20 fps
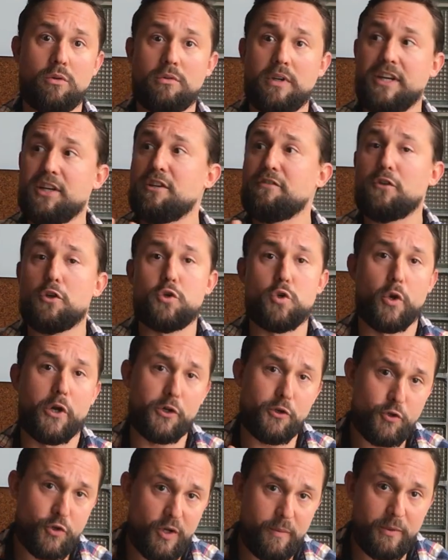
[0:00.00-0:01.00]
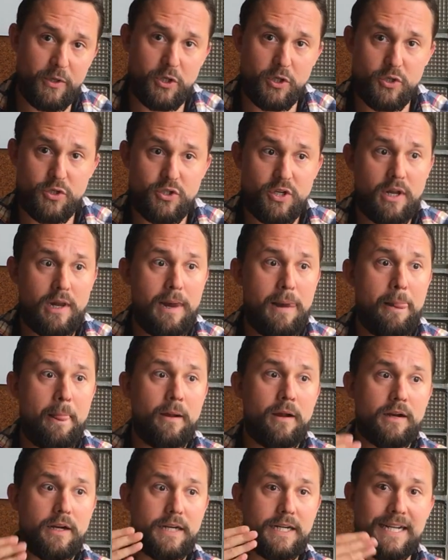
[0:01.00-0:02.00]
individual contributors
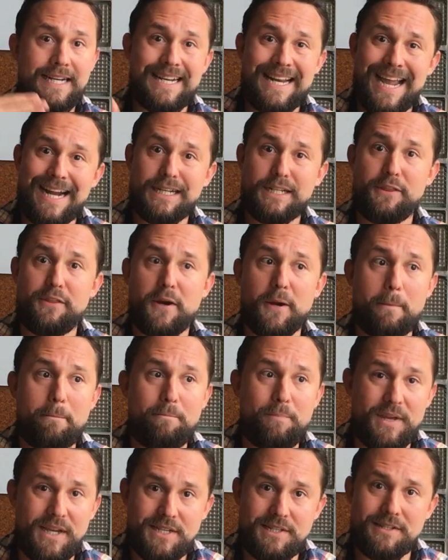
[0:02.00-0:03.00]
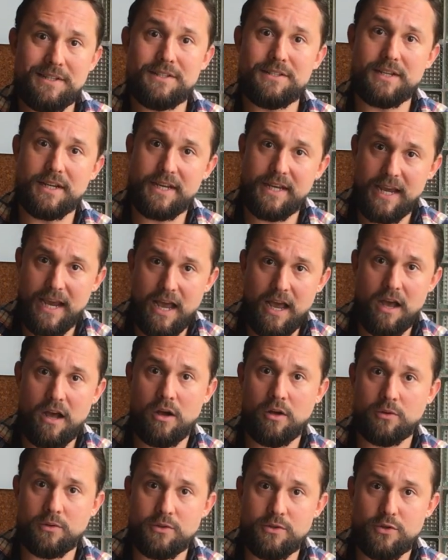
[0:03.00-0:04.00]
connect their business
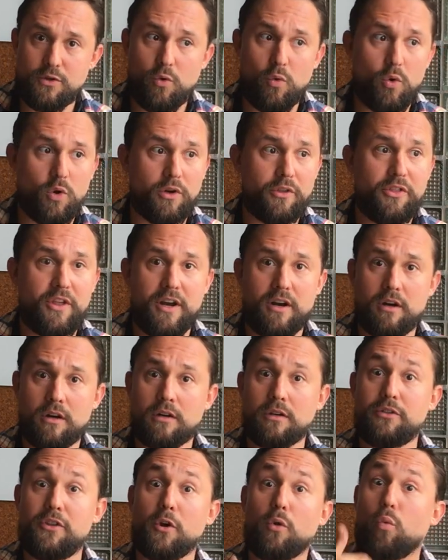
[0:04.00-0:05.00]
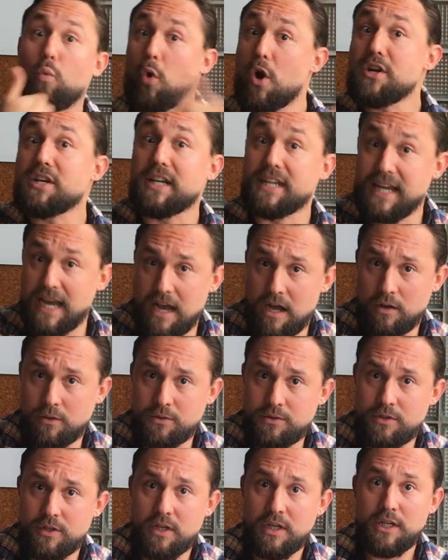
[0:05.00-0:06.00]
account or their work
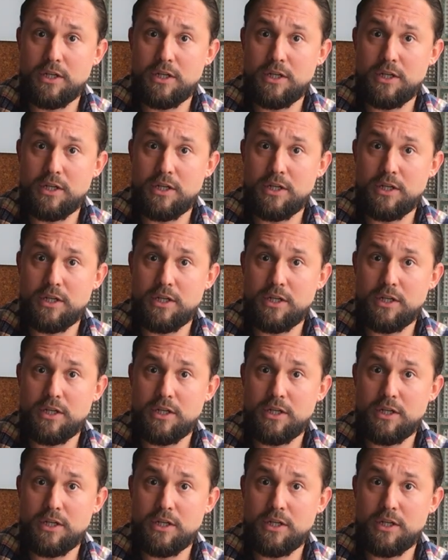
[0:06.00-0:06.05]
account